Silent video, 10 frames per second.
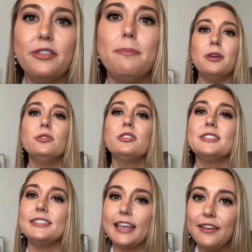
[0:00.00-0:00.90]
the builder
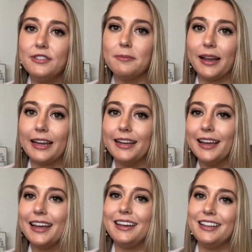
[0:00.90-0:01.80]
saves money and